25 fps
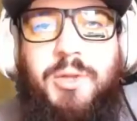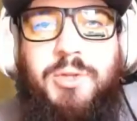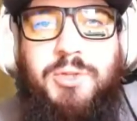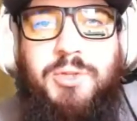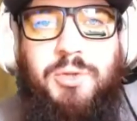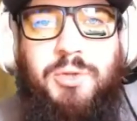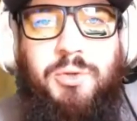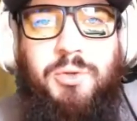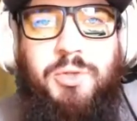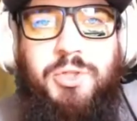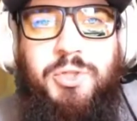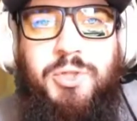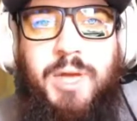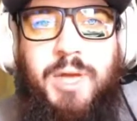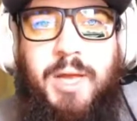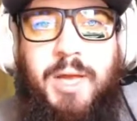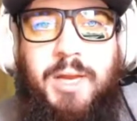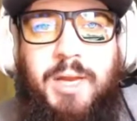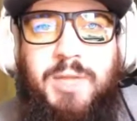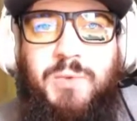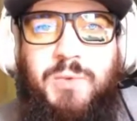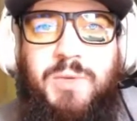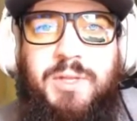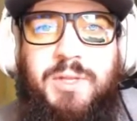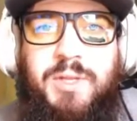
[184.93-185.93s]
circle strat
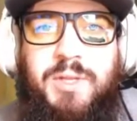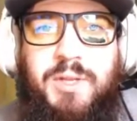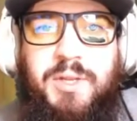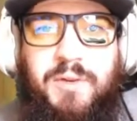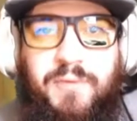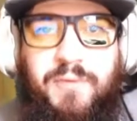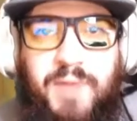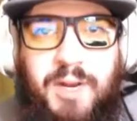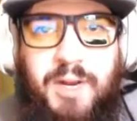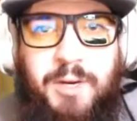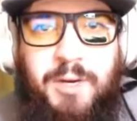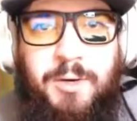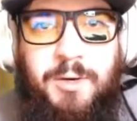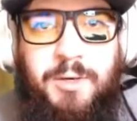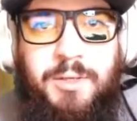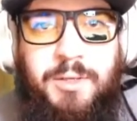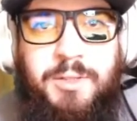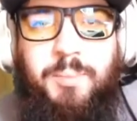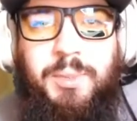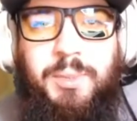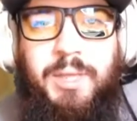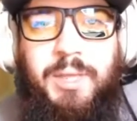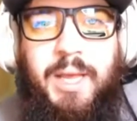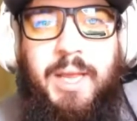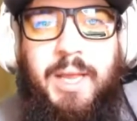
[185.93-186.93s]
is when the
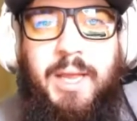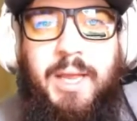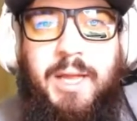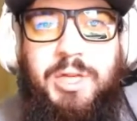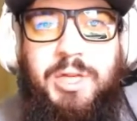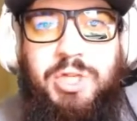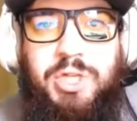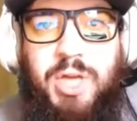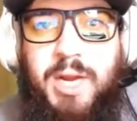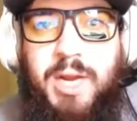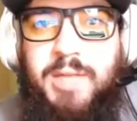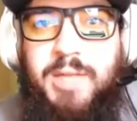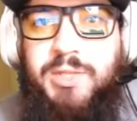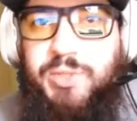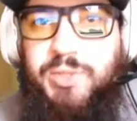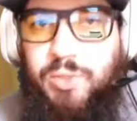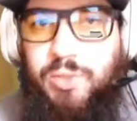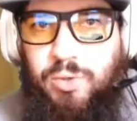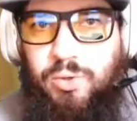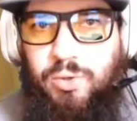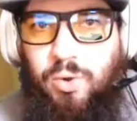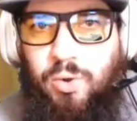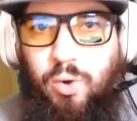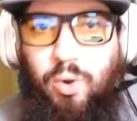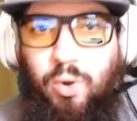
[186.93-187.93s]
defenders play a giant
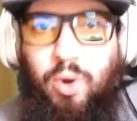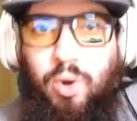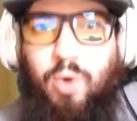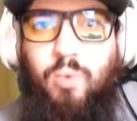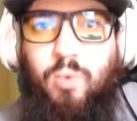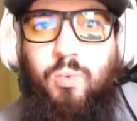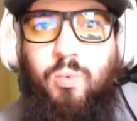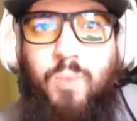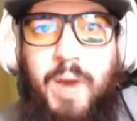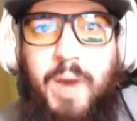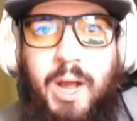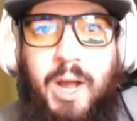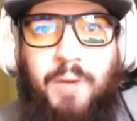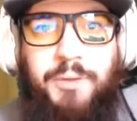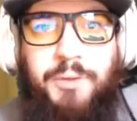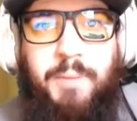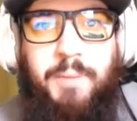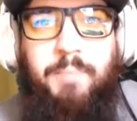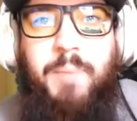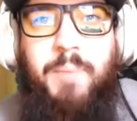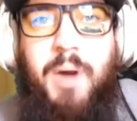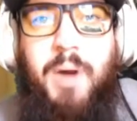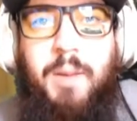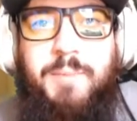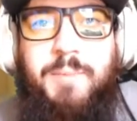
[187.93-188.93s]
circle around the
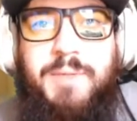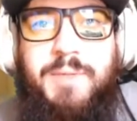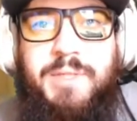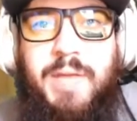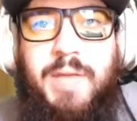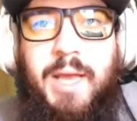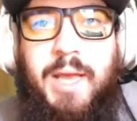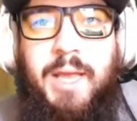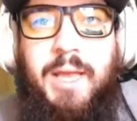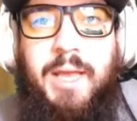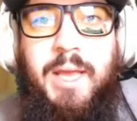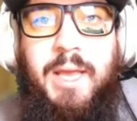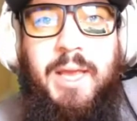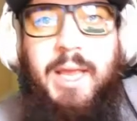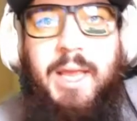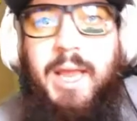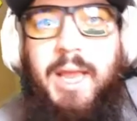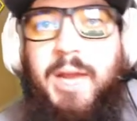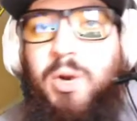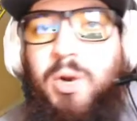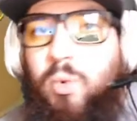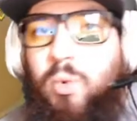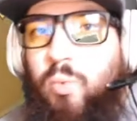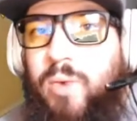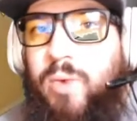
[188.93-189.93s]
bomb site
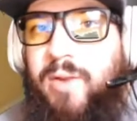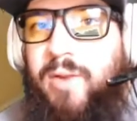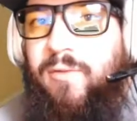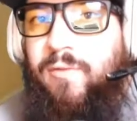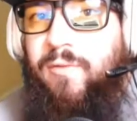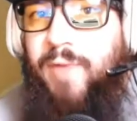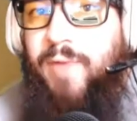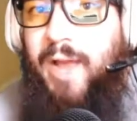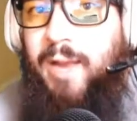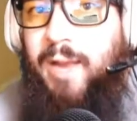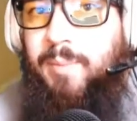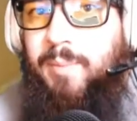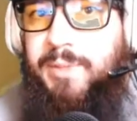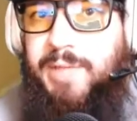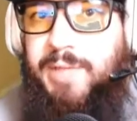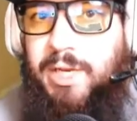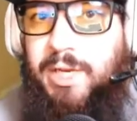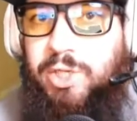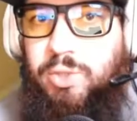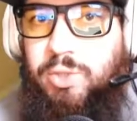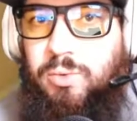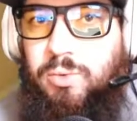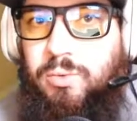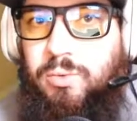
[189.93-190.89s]
in a refrag potential.